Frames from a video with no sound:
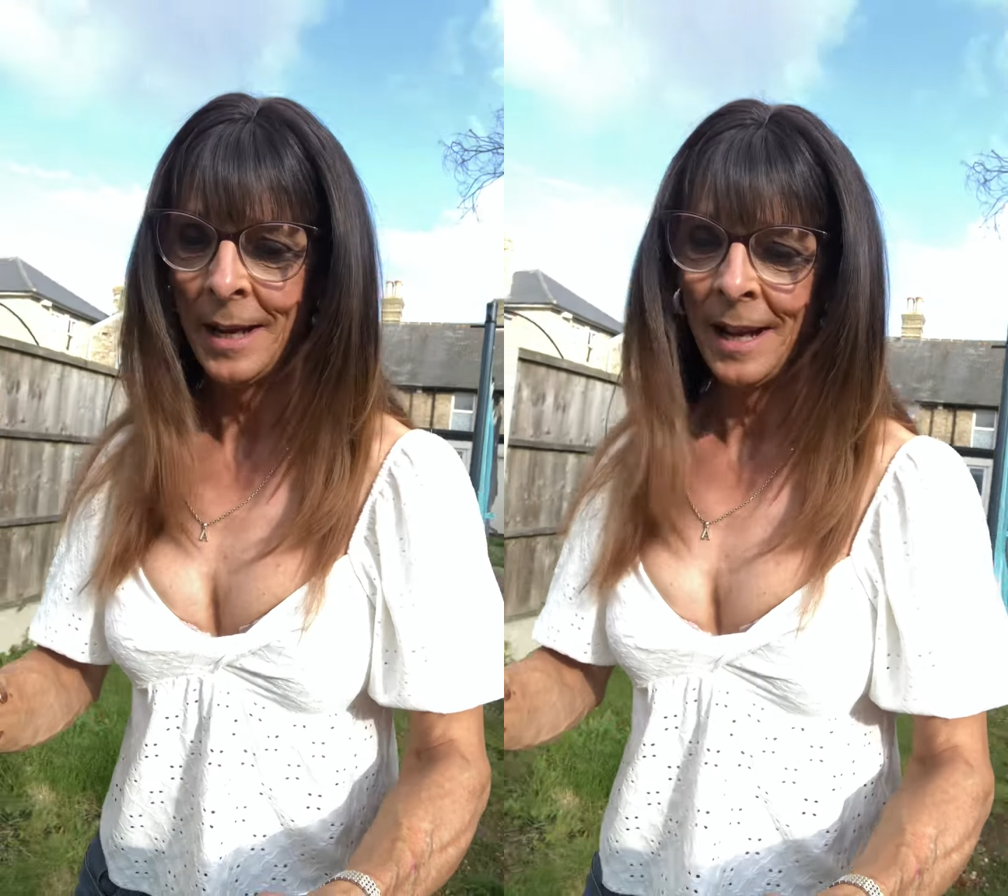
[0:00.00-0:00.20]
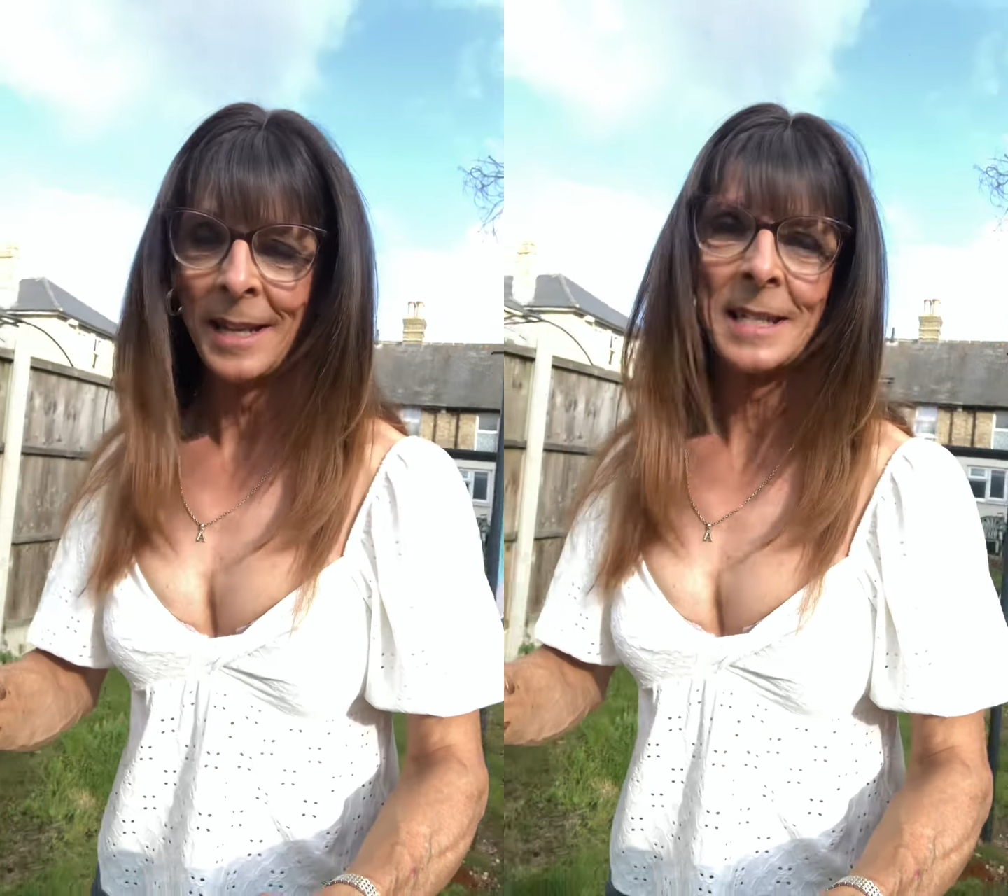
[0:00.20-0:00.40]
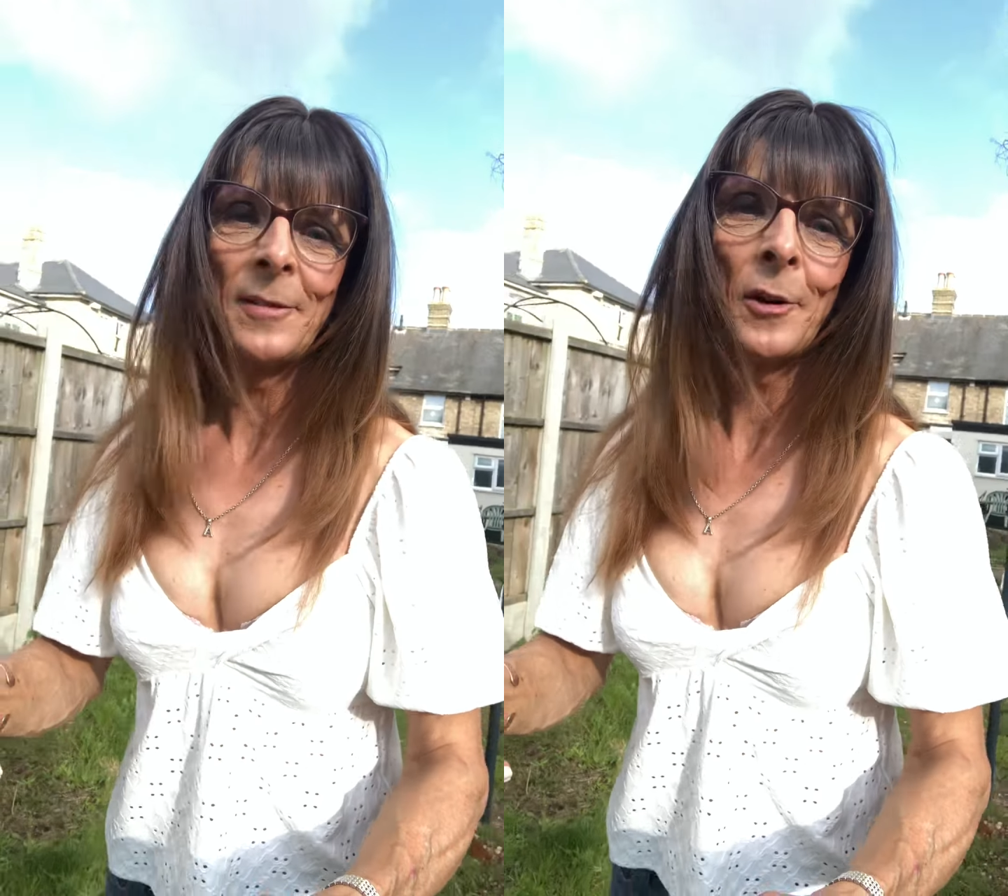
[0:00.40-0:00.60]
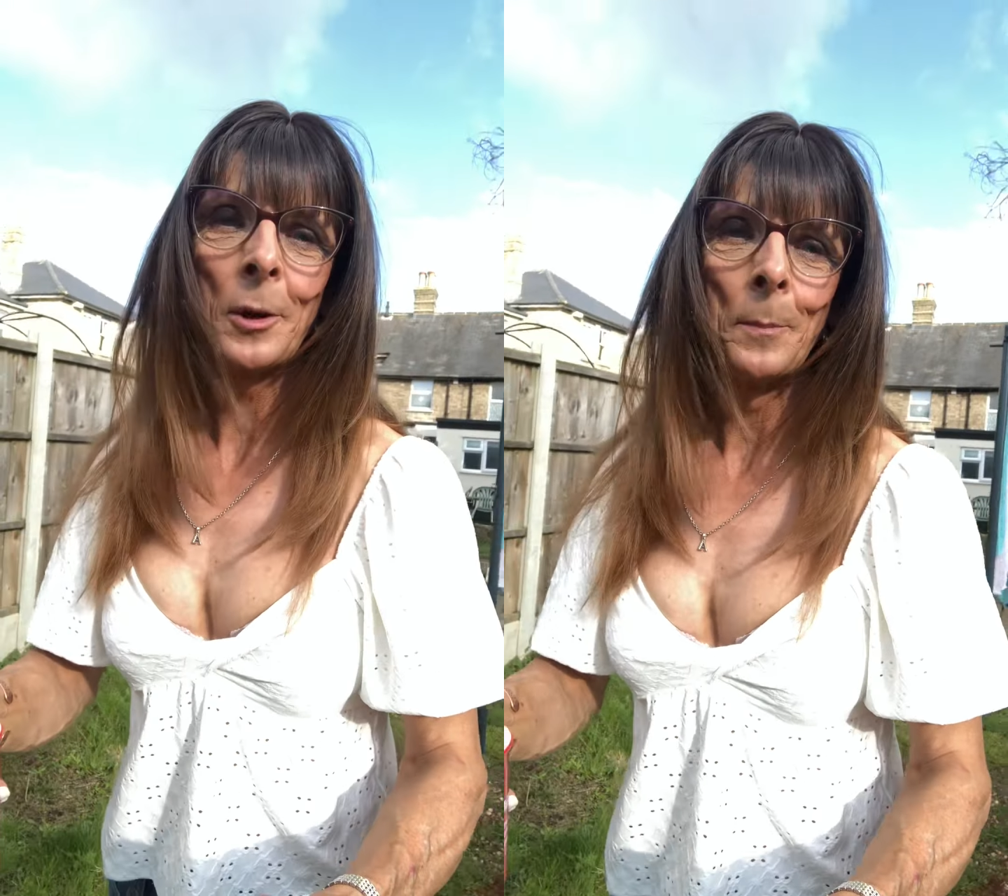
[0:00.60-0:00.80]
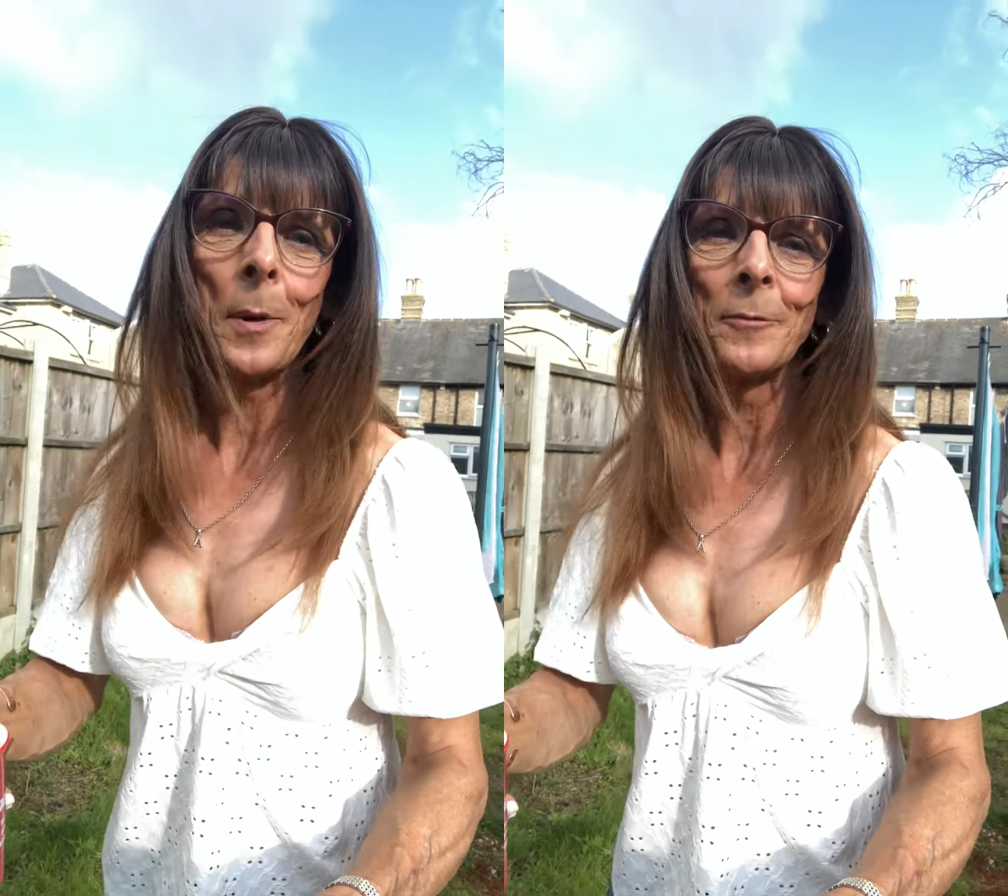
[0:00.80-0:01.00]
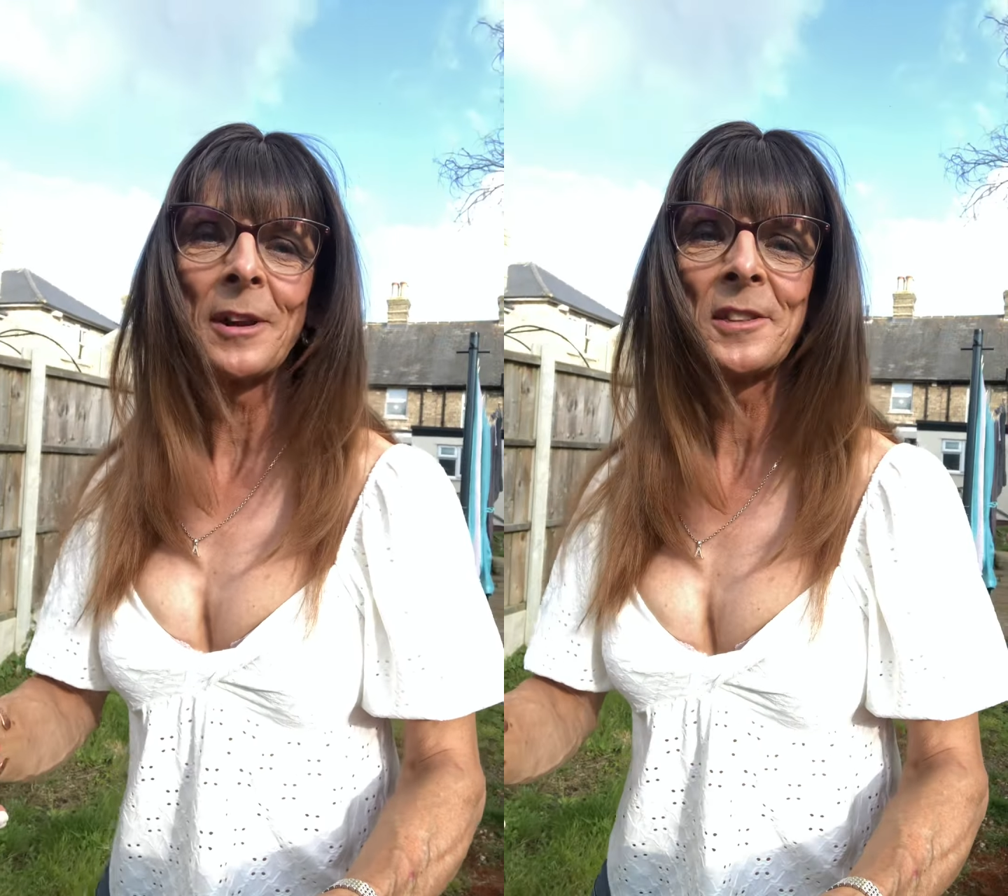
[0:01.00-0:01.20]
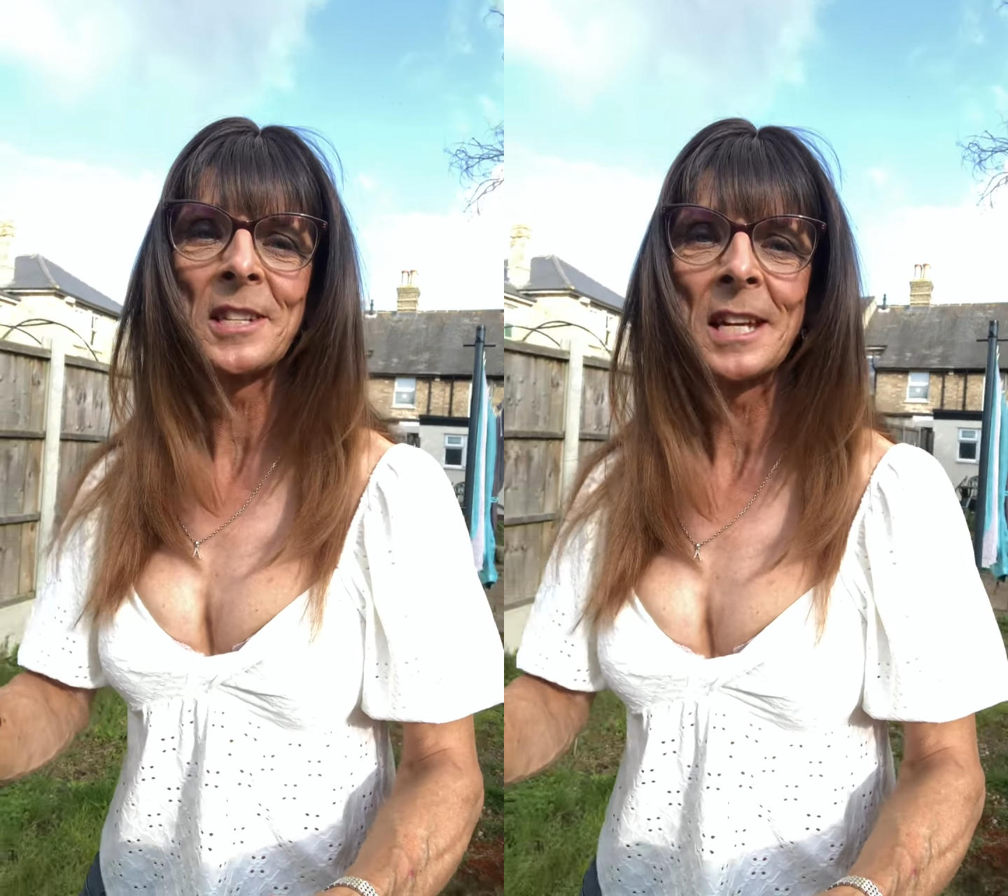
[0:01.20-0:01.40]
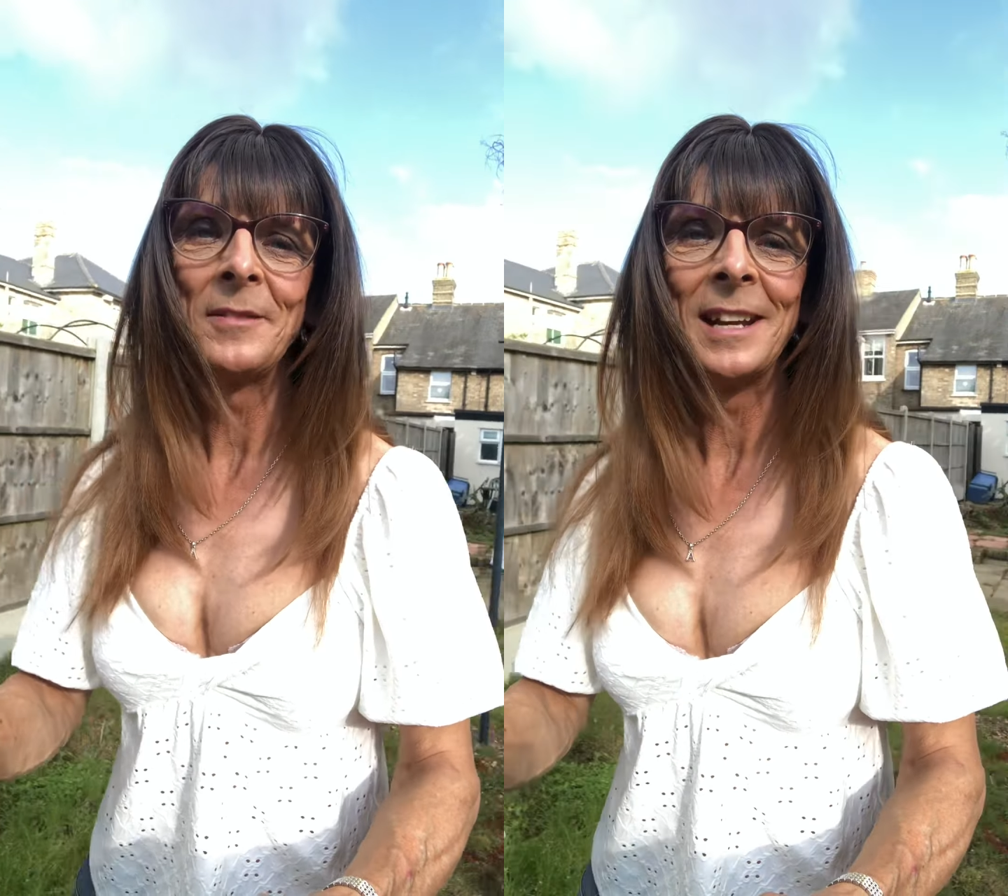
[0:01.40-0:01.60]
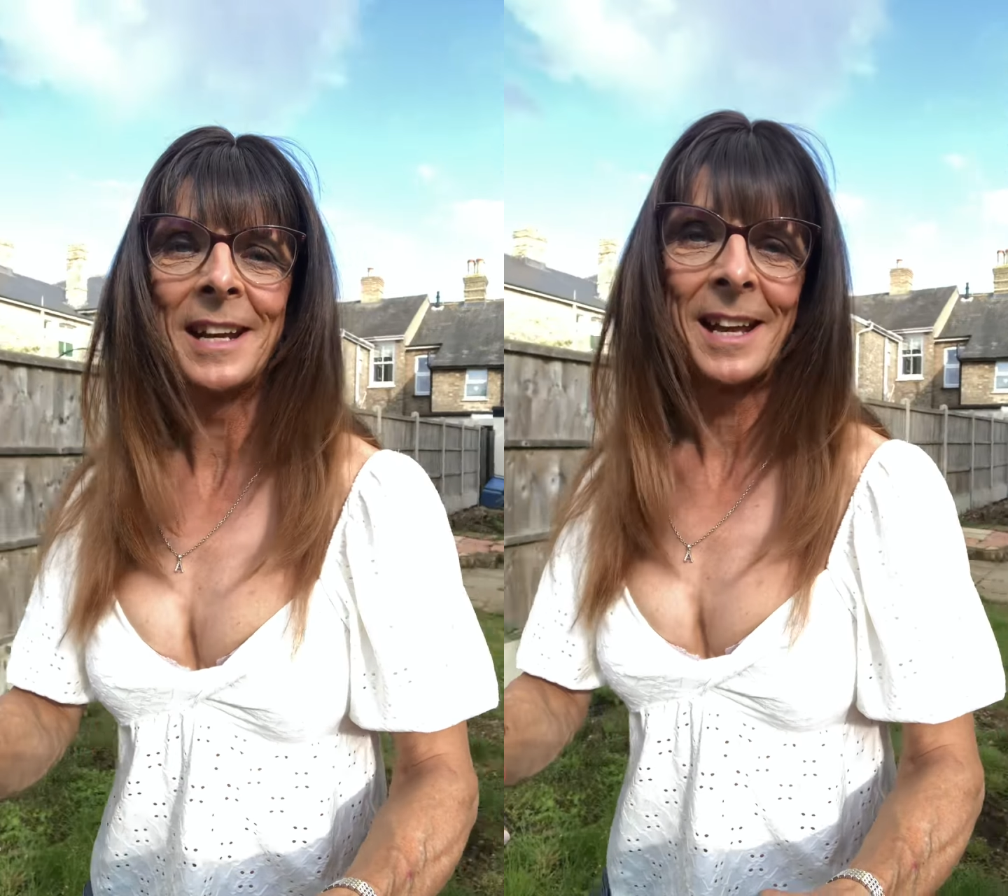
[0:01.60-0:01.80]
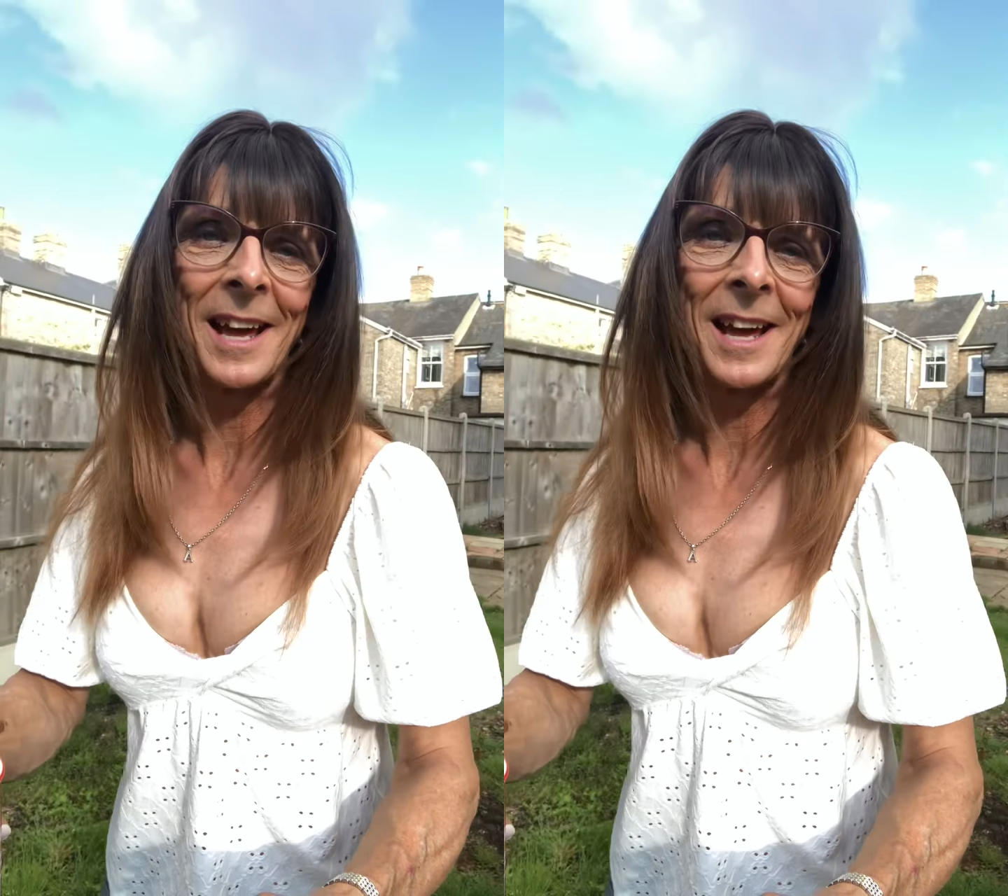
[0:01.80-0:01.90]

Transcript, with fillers: and see if I can pop round this evening and